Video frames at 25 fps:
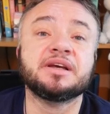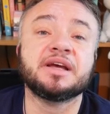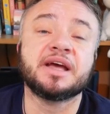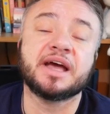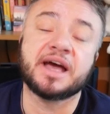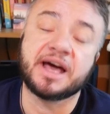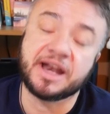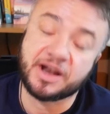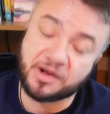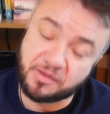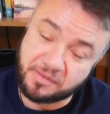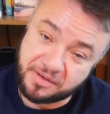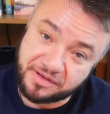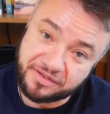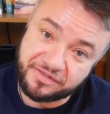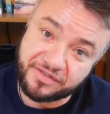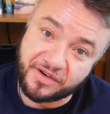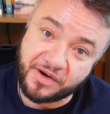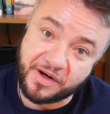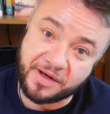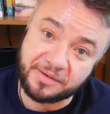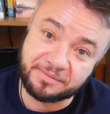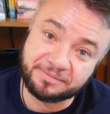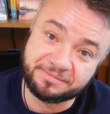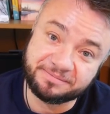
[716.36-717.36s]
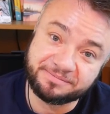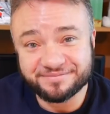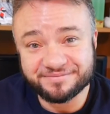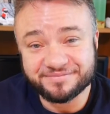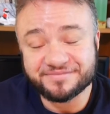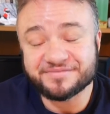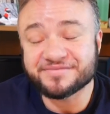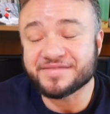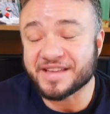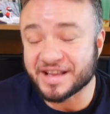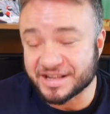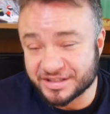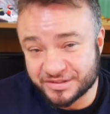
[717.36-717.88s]
and it'll be fine.
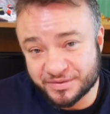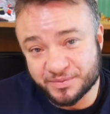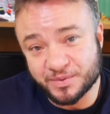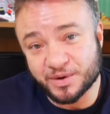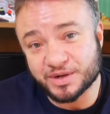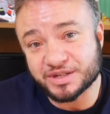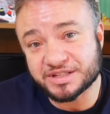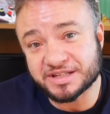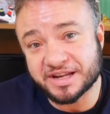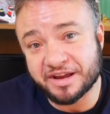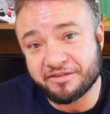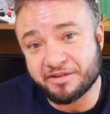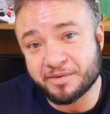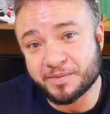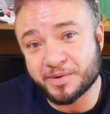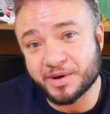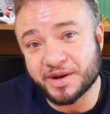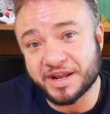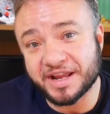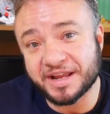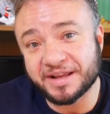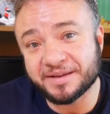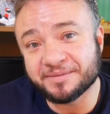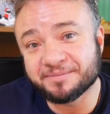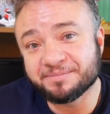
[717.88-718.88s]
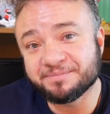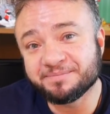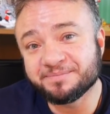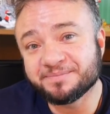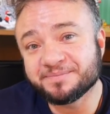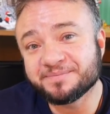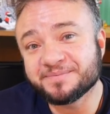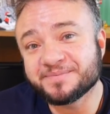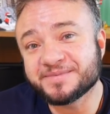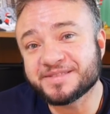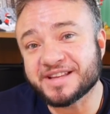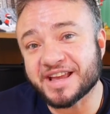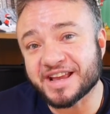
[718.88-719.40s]
Thanks for watching, everybody.
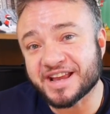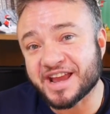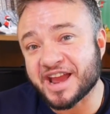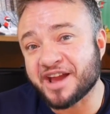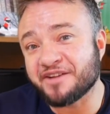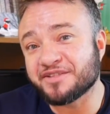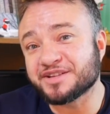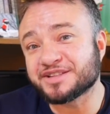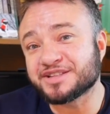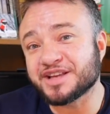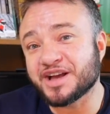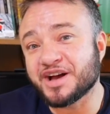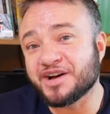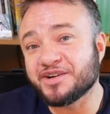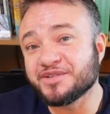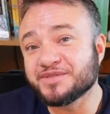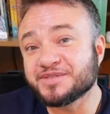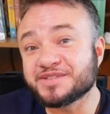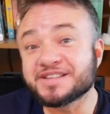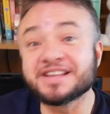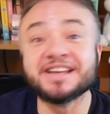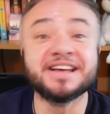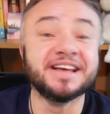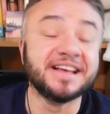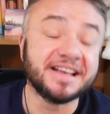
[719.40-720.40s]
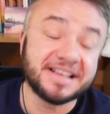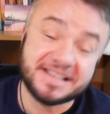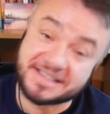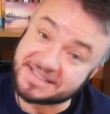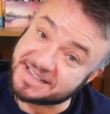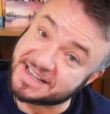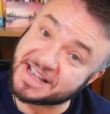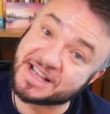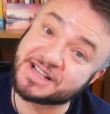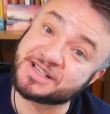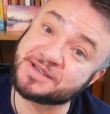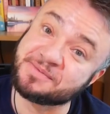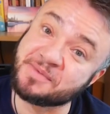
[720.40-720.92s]
Take care of yourselves. See
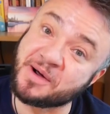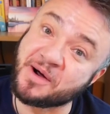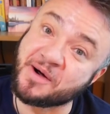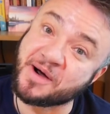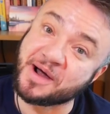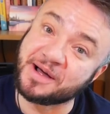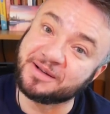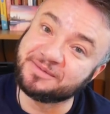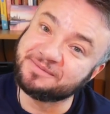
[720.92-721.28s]
you tomorrow.